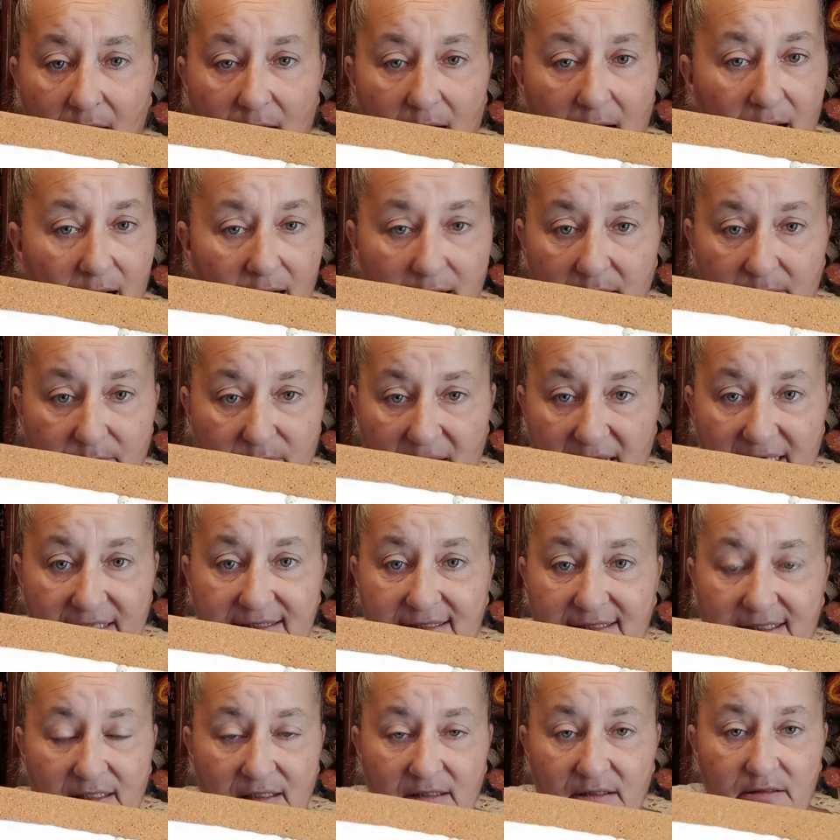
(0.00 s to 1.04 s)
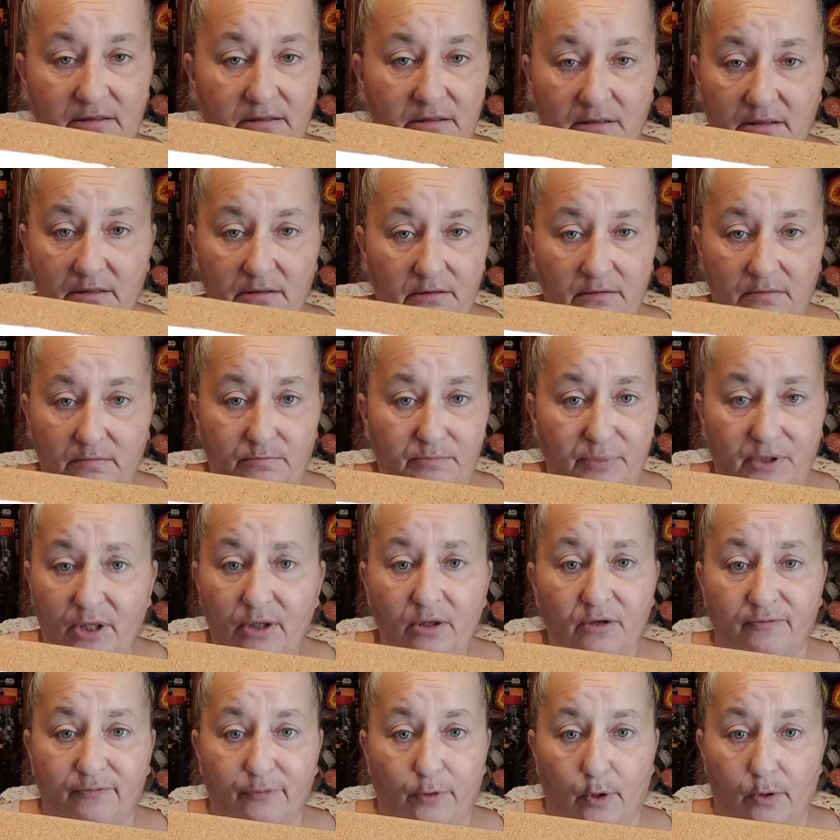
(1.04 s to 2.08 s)
And it makes it
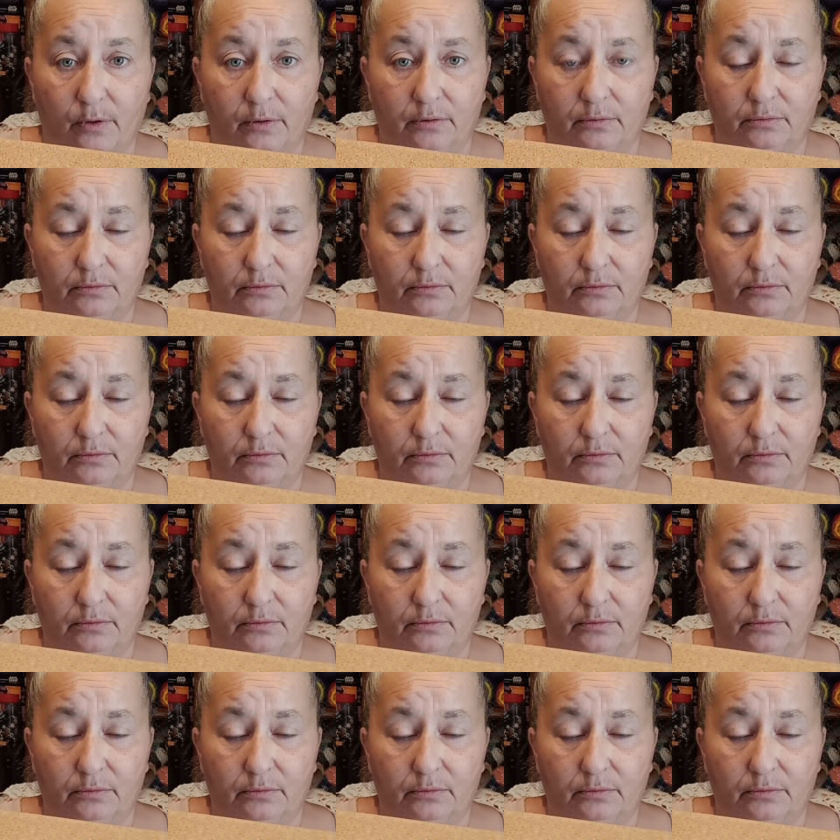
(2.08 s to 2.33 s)
beautiful.